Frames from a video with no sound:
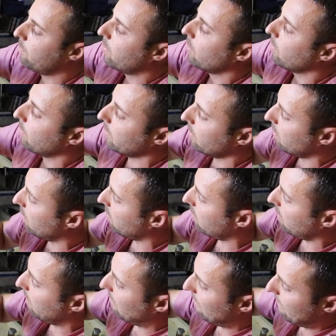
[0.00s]
Probably
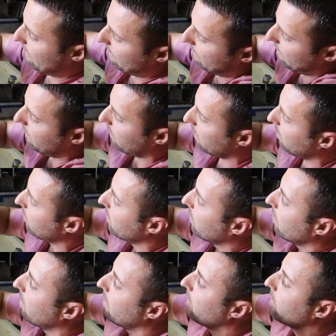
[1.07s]
not. So I'm
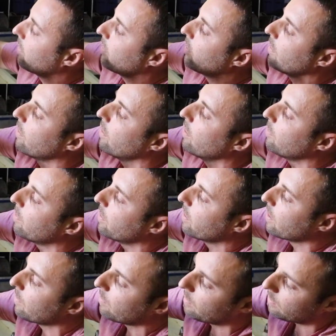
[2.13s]
just gonna open it
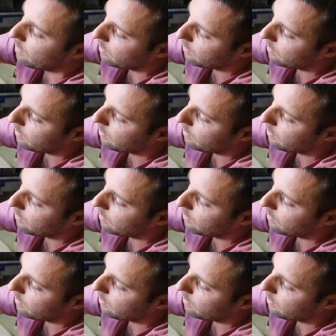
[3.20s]
up.